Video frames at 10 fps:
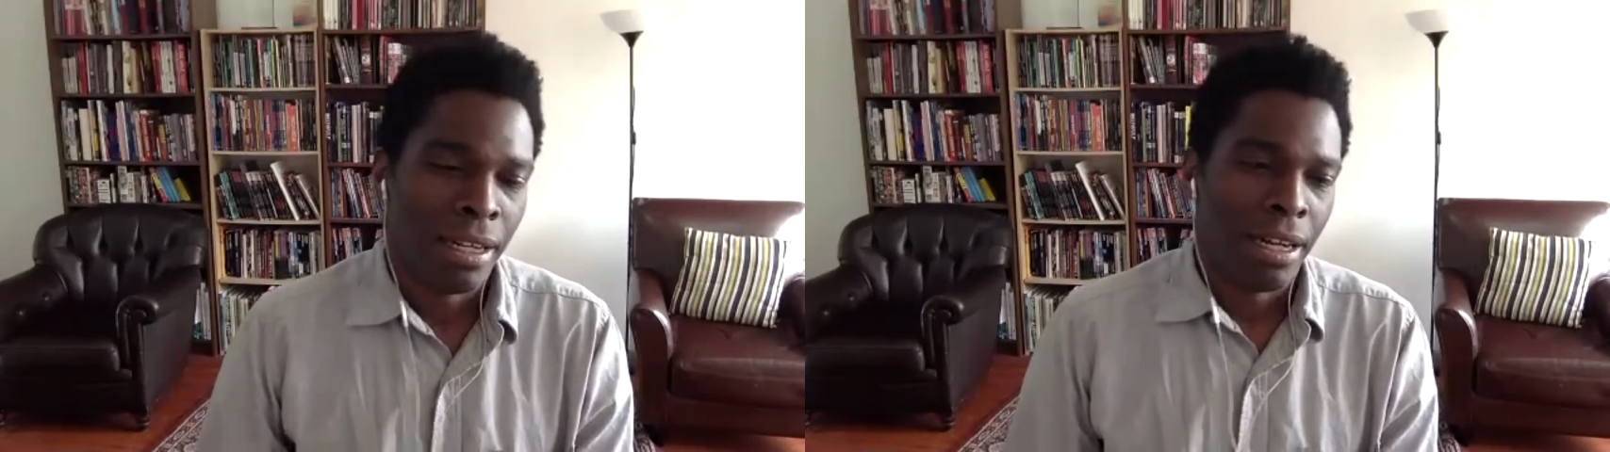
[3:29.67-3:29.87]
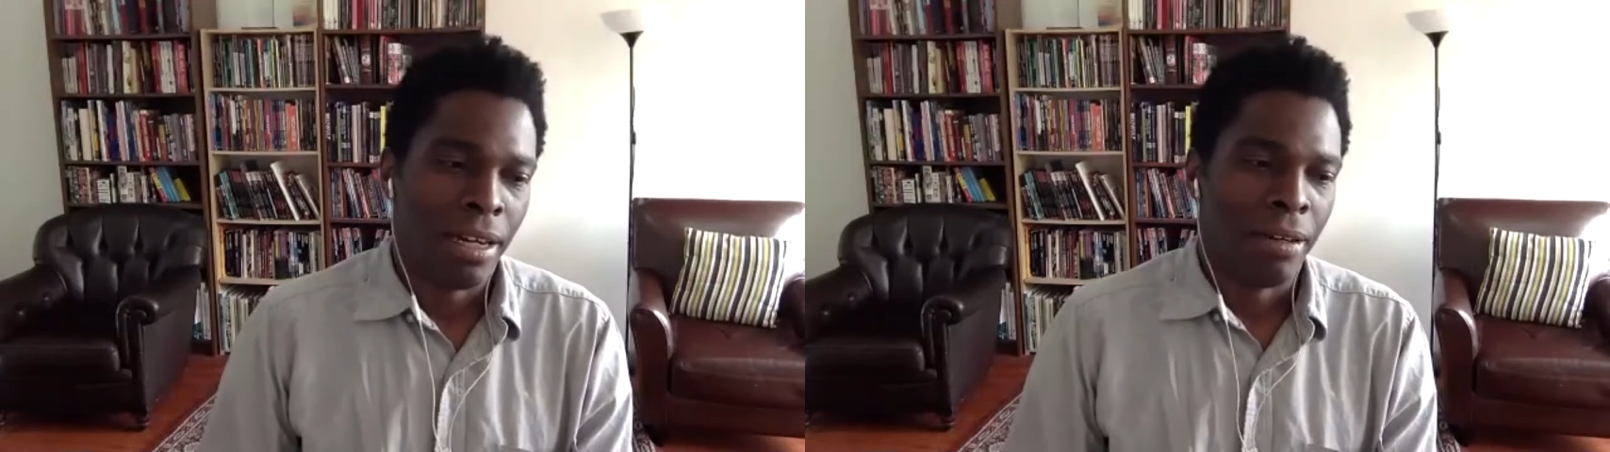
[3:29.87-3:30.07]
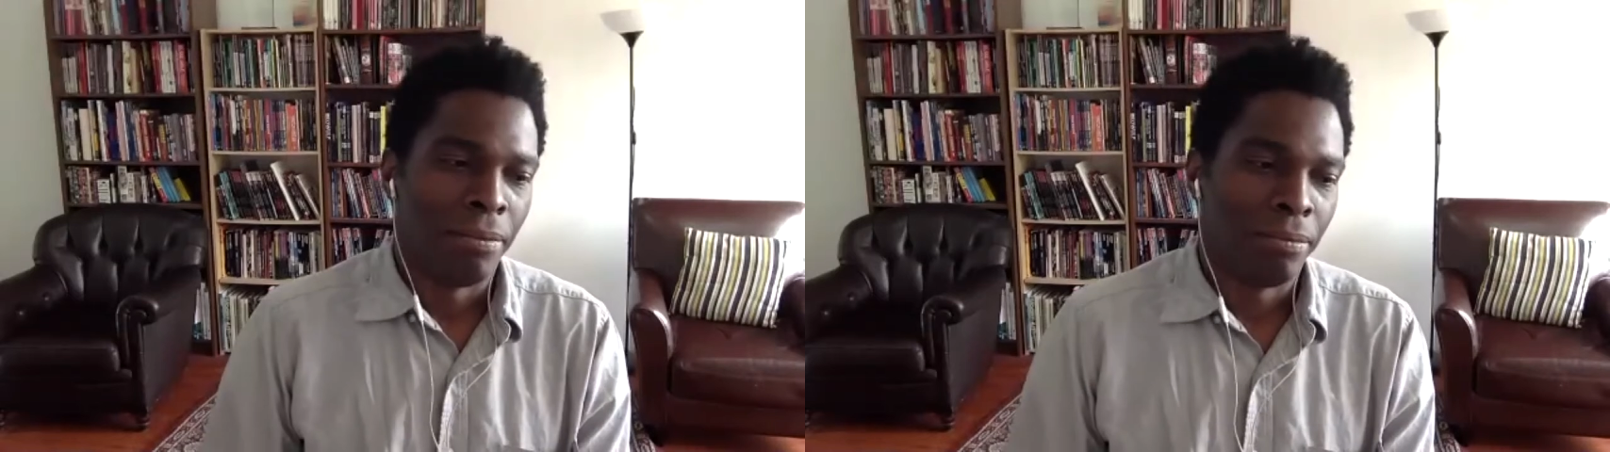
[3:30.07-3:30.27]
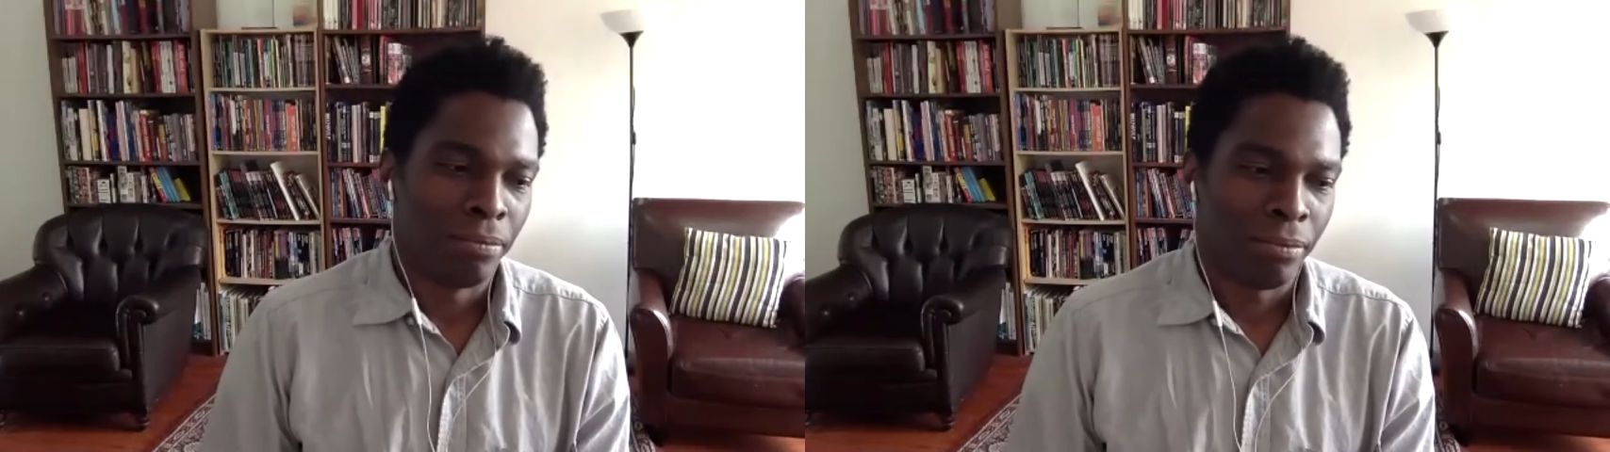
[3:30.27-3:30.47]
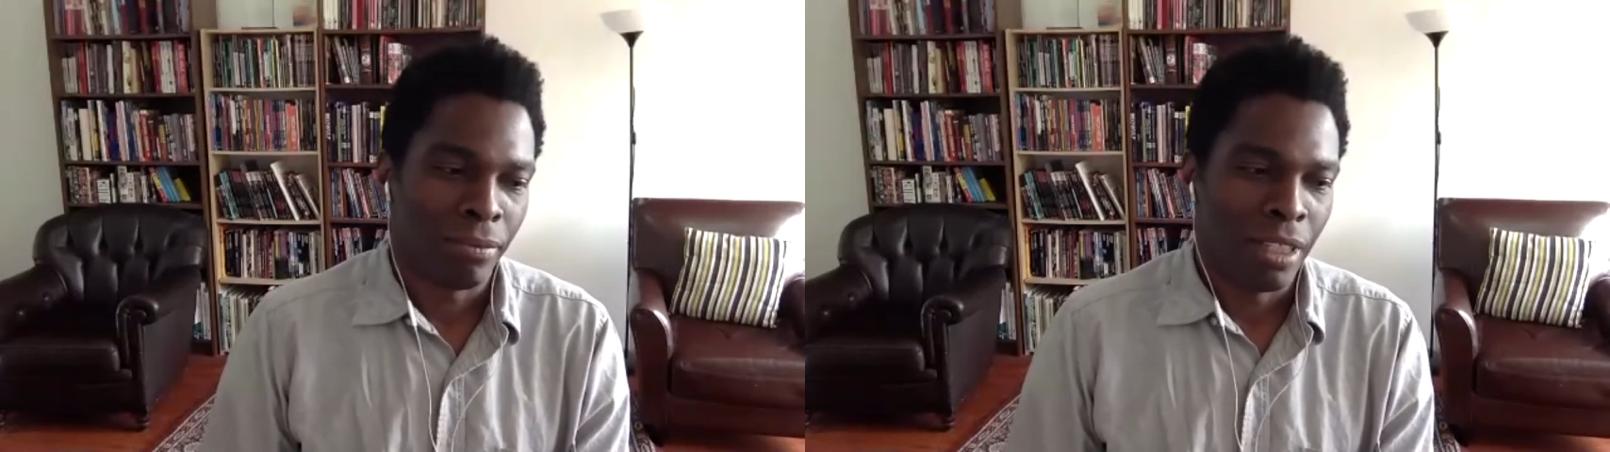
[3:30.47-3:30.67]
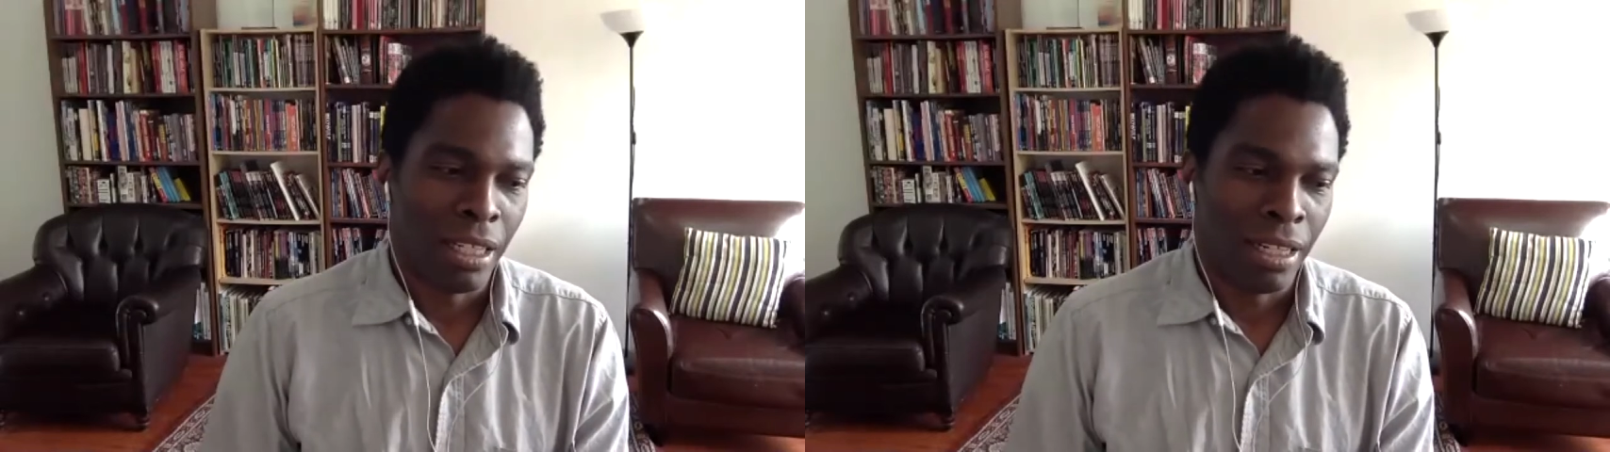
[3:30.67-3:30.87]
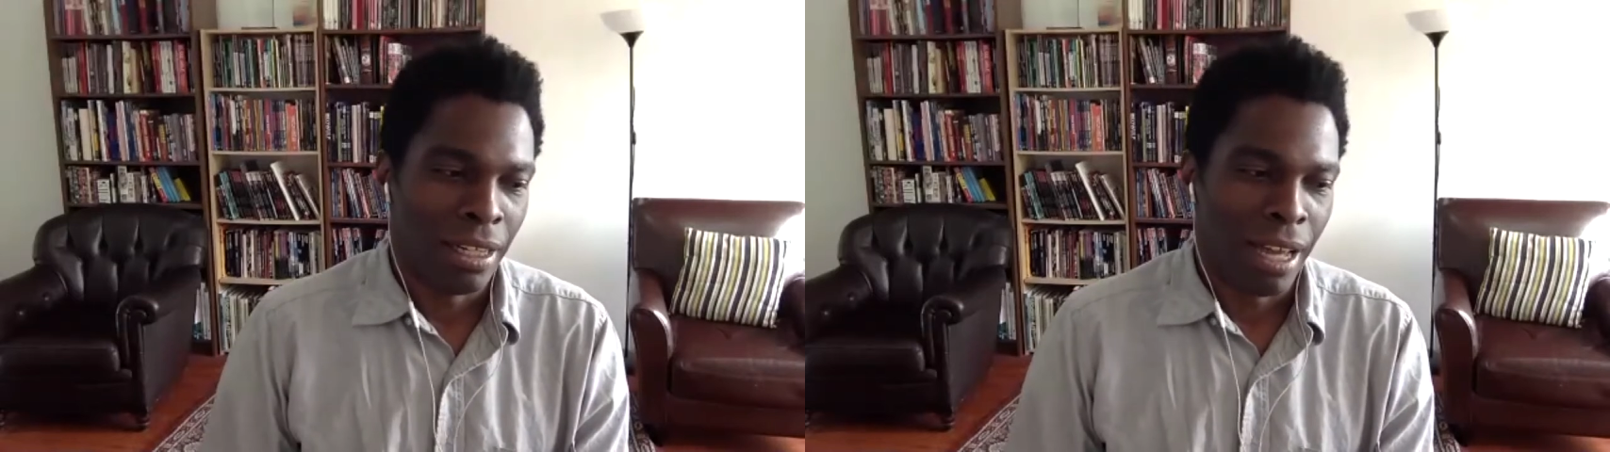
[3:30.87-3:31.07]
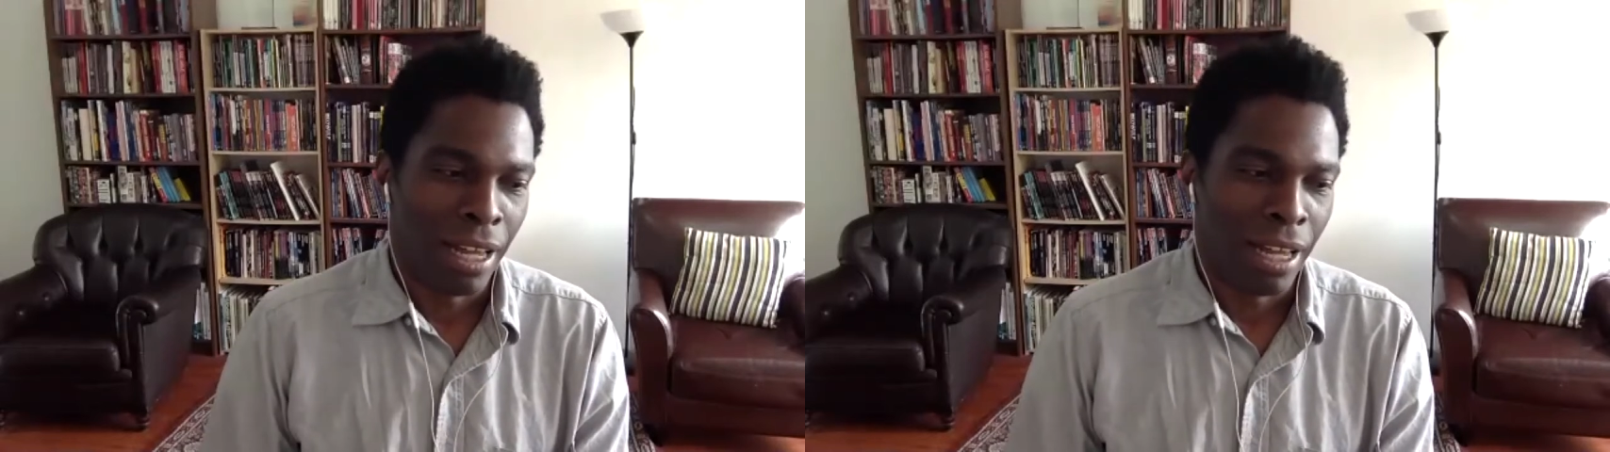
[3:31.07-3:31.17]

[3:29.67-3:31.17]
I